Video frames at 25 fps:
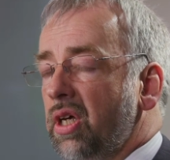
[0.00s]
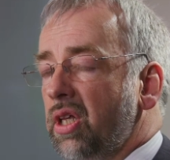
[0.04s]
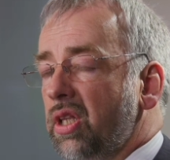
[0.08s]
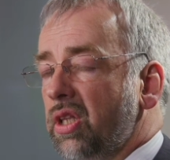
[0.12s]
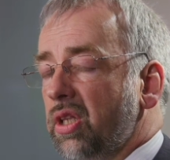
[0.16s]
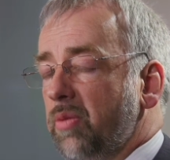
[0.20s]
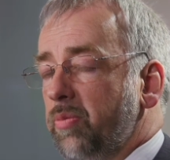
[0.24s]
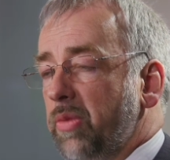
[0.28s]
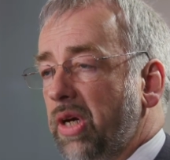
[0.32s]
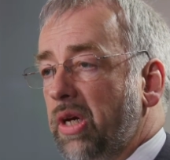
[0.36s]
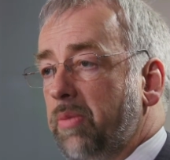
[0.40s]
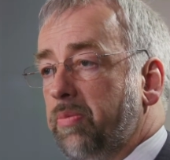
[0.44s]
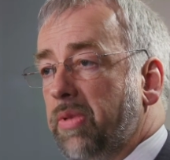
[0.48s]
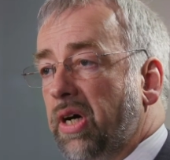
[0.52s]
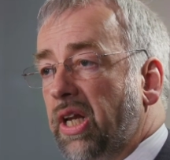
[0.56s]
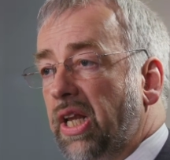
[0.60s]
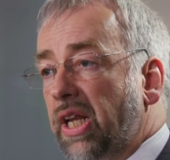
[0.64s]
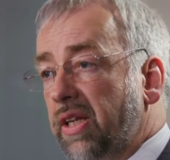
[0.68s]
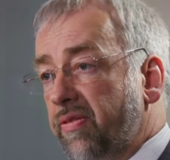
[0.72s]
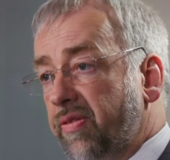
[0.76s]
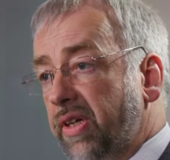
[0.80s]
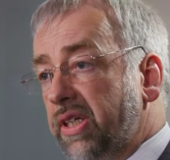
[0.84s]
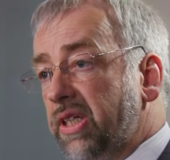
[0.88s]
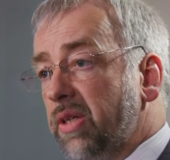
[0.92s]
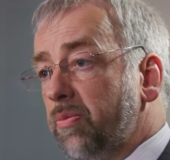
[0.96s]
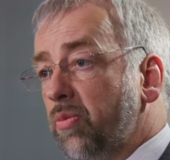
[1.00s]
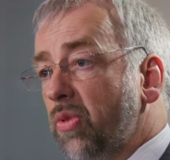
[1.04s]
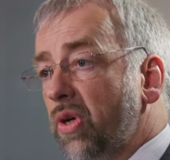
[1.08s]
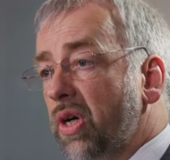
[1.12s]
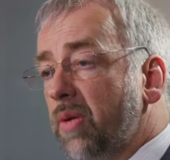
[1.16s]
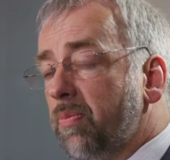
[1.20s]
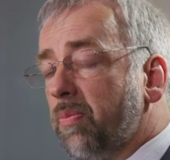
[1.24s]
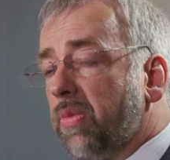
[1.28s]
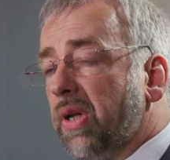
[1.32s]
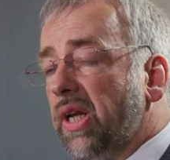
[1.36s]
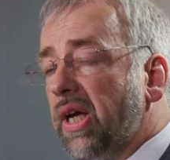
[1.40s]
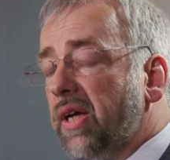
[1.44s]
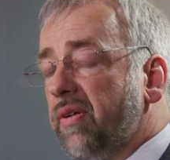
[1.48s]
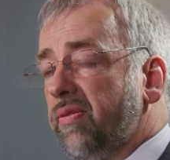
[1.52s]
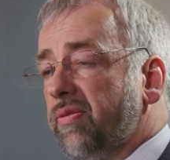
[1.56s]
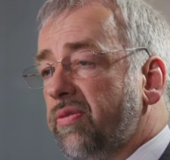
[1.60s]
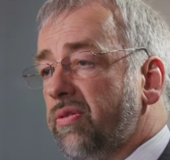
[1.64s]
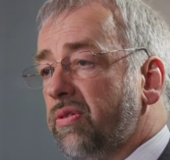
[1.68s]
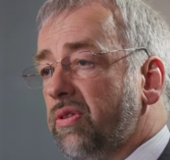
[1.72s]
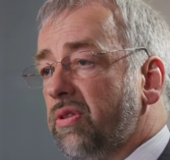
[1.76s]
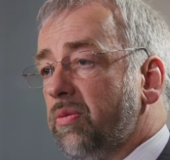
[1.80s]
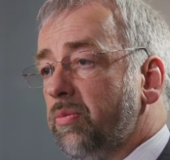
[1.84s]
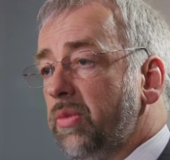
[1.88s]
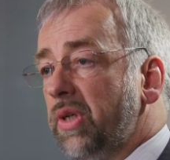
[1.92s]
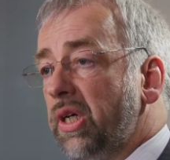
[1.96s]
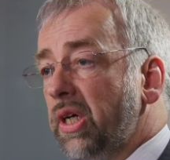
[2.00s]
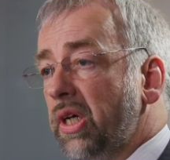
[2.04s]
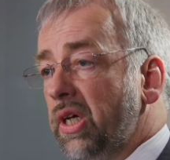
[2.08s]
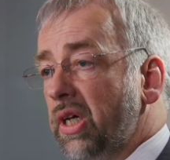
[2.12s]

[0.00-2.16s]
the mobile elevated work platform